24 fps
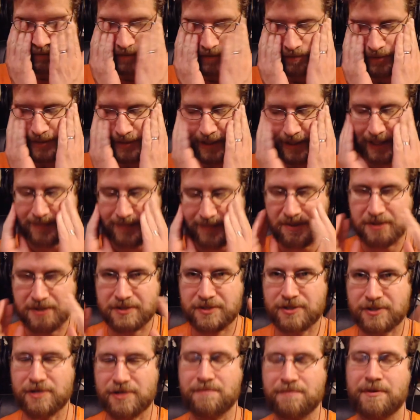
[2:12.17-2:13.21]
we're talking about
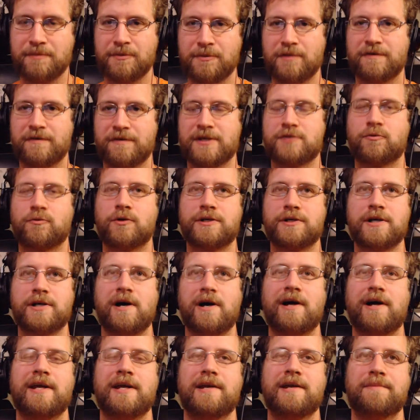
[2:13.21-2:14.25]
stupid movies, we're
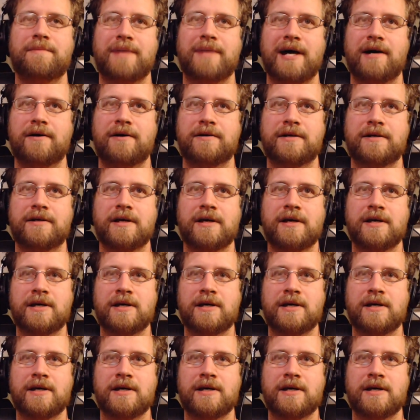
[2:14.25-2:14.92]
talking about